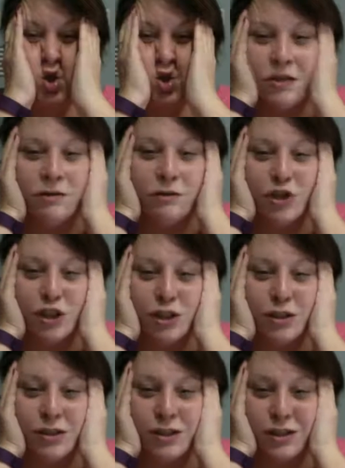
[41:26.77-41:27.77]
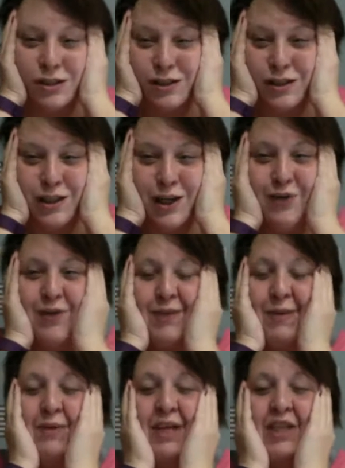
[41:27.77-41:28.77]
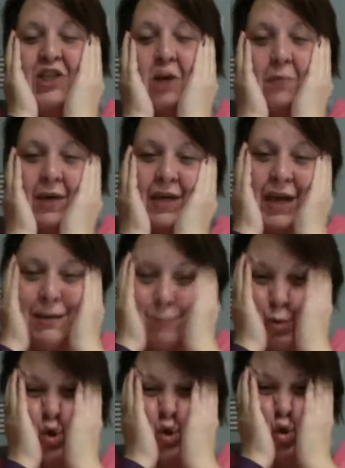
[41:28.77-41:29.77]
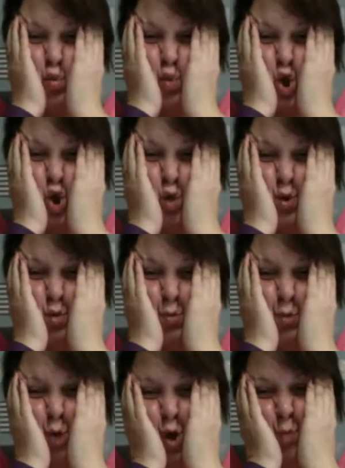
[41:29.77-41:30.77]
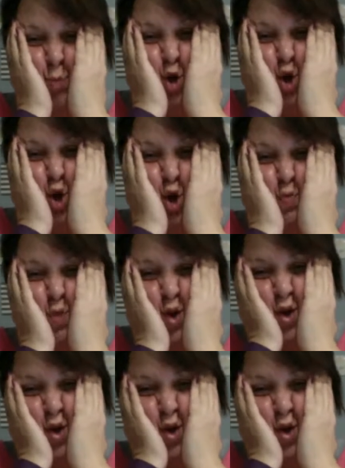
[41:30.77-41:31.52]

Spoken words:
don't see this. You know, you remember that chubby game? I'm so chubby. My mama chubby.